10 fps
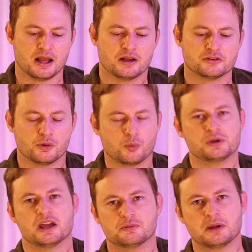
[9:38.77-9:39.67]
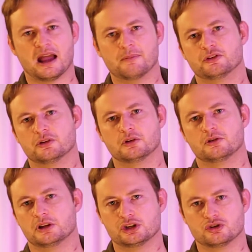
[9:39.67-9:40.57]
So yes, we
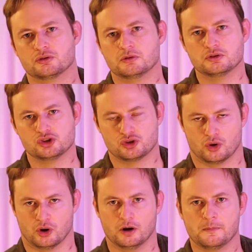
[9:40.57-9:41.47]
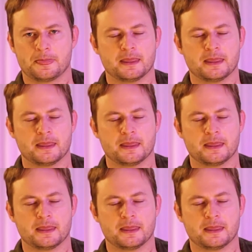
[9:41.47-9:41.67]
absolutely should ensure